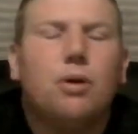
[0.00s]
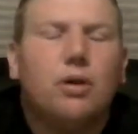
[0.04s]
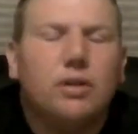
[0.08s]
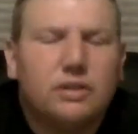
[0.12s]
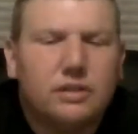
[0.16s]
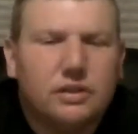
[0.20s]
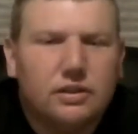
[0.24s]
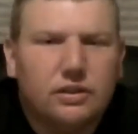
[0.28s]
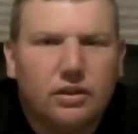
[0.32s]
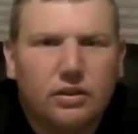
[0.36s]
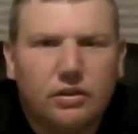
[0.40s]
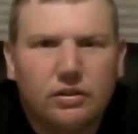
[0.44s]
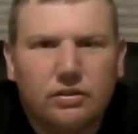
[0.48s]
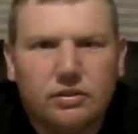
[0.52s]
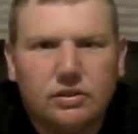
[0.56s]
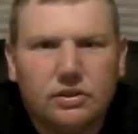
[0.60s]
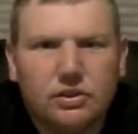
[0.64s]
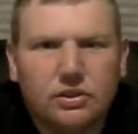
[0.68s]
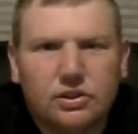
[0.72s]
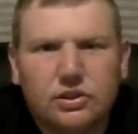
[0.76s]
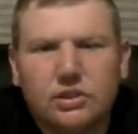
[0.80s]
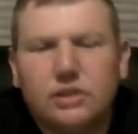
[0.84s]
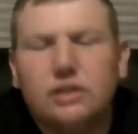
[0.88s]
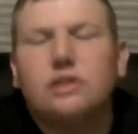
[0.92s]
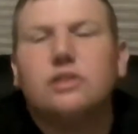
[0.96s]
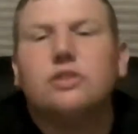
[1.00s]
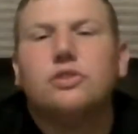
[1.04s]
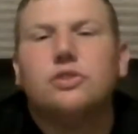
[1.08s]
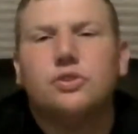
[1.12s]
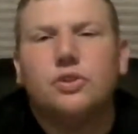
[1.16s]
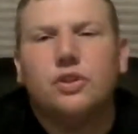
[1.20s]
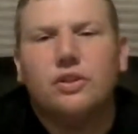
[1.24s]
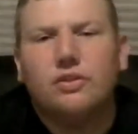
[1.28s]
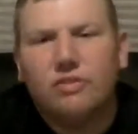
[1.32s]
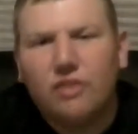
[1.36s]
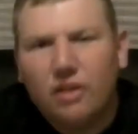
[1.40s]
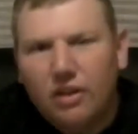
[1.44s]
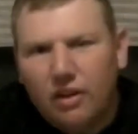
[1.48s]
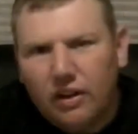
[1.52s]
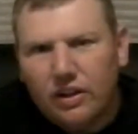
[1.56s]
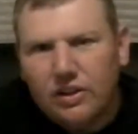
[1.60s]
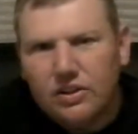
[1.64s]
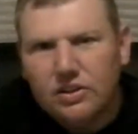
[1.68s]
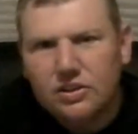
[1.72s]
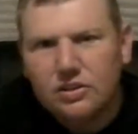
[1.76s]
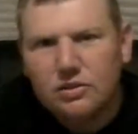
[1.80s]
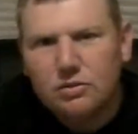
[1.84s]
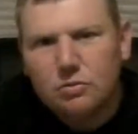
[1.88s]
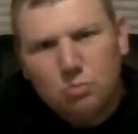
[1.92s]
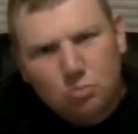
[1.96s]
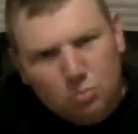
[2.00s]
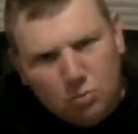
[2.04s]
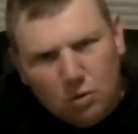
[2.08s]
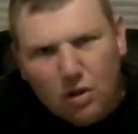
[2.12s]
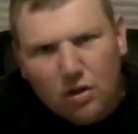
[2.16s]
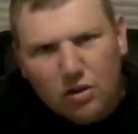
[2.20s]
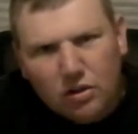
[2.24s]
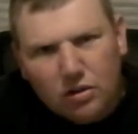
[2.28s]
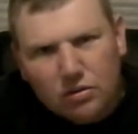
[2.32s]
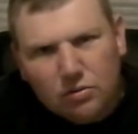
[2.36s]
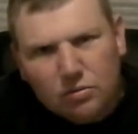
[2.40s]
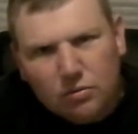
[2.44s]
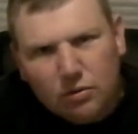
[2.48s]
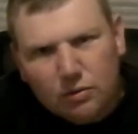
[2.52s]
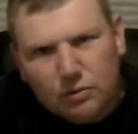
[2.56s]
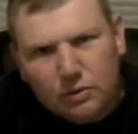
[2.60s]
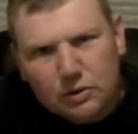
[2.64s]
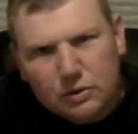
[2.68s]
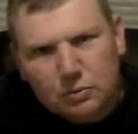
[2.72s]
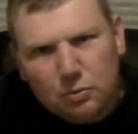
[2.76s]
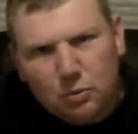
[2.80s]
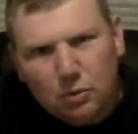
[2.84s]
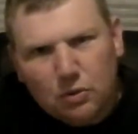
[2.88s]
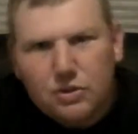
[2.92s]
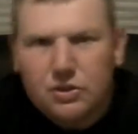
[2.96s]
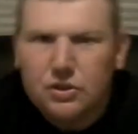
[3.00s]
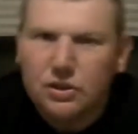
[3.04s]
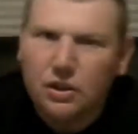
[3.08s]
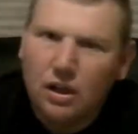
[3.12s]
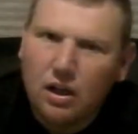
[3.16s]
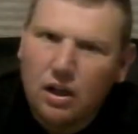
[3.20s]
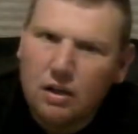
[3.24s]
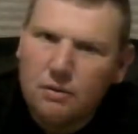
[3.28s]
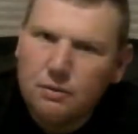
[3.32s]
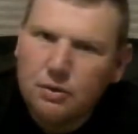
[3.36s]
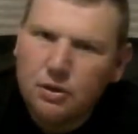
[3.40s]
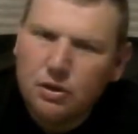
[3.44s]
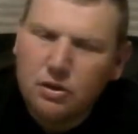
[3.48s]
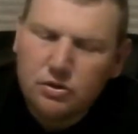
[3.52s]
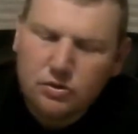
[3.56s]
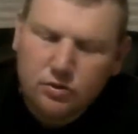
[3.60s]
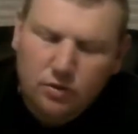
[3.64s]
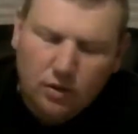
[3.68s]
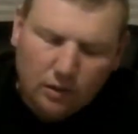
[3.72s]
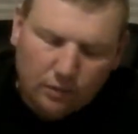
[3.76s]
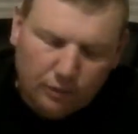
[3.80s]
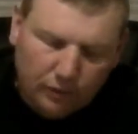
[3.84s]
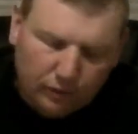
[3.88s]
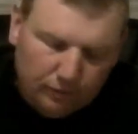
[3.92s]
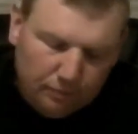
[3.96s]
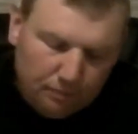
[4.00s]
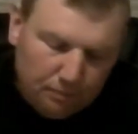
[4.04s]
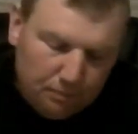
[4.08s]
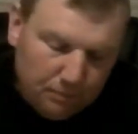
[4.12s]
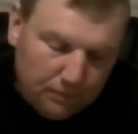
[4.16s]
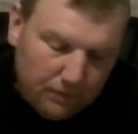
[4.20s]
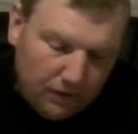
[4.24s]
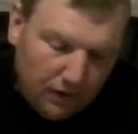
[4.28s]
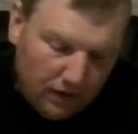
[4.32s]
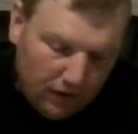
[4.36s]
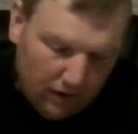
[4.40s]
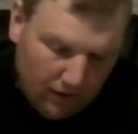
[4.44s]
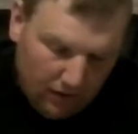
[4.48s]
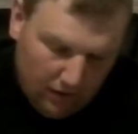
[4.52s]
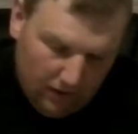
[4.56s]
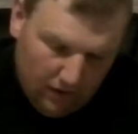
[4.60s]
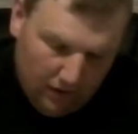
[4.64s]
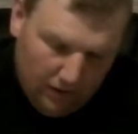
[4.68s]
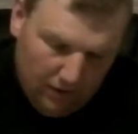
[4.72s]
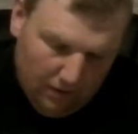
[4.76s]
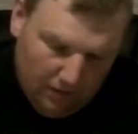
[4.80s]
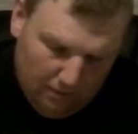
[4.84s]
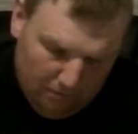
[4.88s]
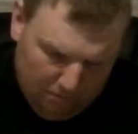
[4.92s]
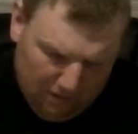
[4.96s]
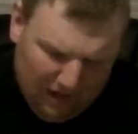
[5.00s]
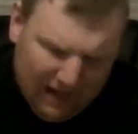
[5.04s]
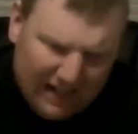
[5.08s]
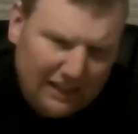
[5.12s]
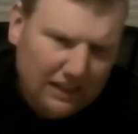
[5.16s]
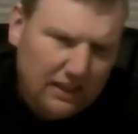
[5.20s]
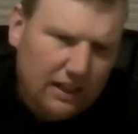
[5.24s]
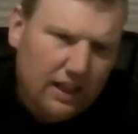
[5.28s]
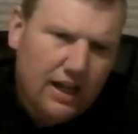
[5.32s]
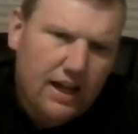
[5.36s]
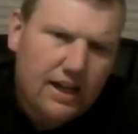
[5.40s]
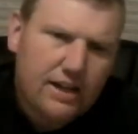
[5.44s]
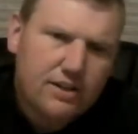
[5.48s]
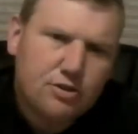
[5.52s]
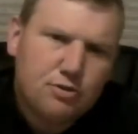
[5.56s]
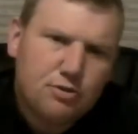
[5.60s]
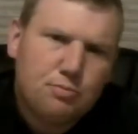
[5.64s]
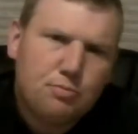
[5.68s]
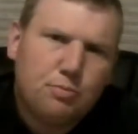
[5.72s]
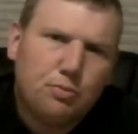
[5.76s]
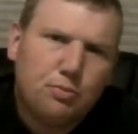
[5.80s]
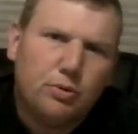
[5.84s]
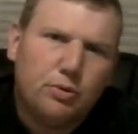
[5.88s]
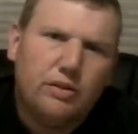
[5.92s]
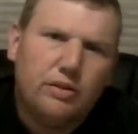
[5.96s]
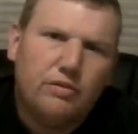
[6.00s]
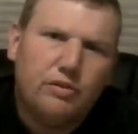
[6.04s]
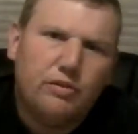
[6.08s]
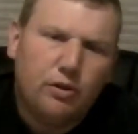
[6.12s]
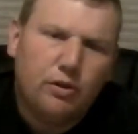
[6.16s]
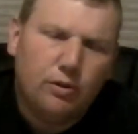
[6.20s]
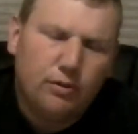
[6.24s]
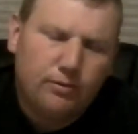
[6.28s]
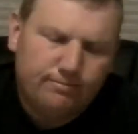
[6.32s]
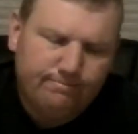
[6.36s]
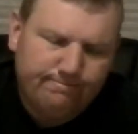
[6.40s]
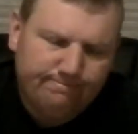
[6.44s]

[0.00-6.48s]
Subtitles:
boys and girls, children of all ages, welcome to Robert's Sports Show. I'm your host, Robert. Backlash preview.